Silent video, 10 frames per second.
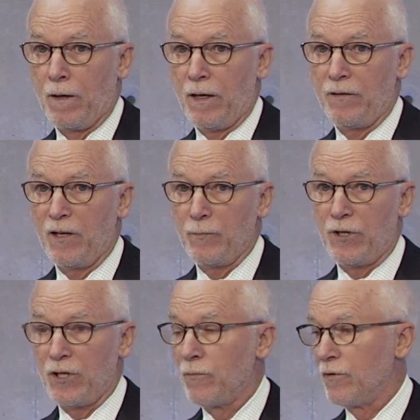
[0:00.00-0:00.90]
And there have been
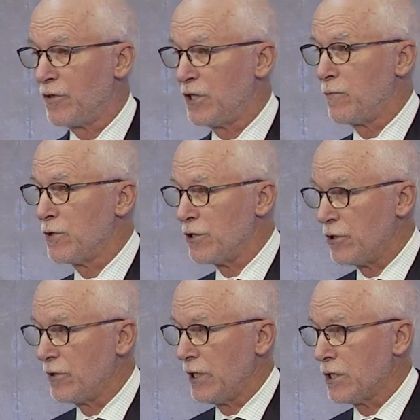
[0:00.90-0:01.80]
a number of attempts to
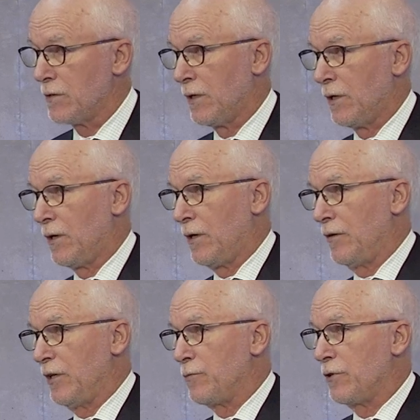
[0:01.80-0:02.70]
do that.
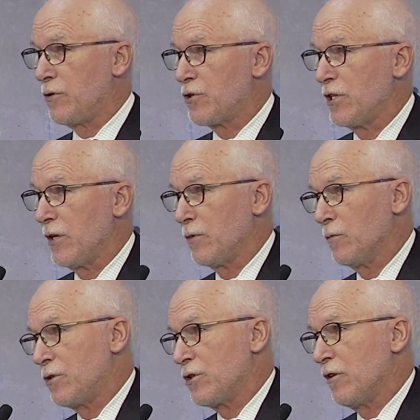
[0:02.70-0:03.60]
And they produce a number
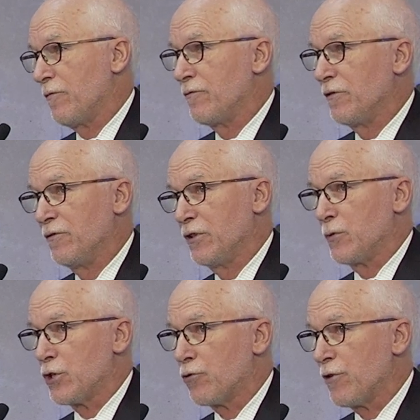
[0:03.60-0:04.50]
which is often referred
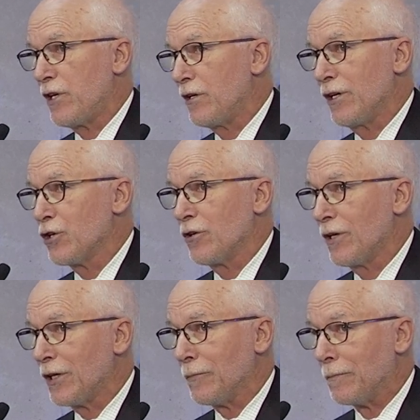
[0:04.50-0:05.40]
to as green national
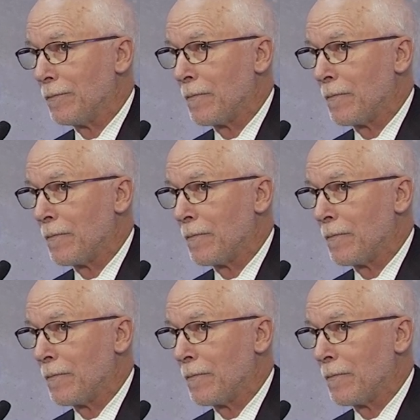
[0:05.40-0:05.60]
income.